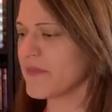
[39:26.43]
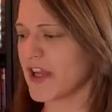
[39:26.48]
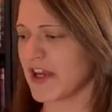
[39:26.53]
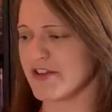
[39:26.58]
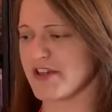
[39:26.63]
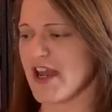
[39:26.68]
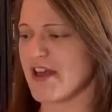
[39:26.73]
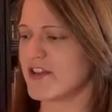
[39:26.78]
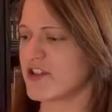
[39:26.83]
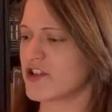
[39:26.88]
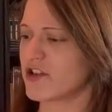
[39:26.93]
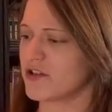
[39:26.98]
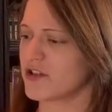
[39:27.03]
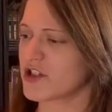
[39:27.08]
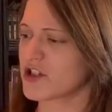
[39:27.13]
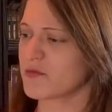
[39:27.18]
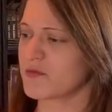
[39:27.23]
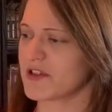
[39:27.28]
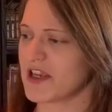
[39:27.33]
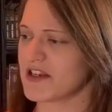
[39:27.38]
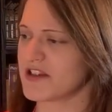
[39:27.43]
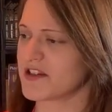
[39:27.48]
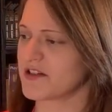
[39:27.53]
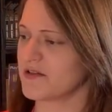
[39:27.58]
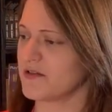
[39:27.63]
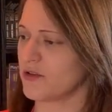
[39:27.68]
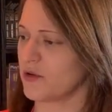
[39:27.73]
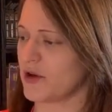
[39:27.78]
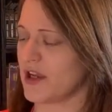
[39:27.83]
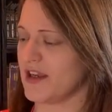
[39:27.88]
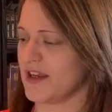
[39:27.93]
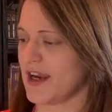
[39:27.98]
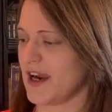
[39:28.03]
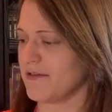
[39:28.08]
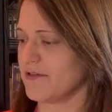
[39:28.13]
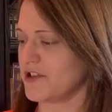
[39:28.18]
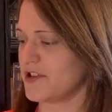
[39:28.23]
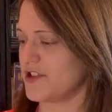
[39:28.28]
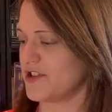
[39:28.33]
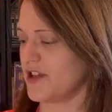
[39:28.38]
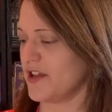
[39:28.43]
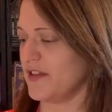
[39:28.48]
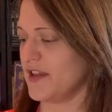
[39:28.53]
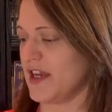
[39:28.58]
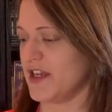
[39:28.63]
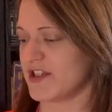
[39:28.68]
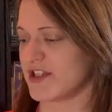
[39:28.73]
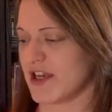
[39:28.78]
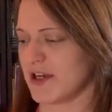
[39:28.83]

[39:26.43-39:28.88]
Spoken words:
yeah, there's some decent looking characters on there.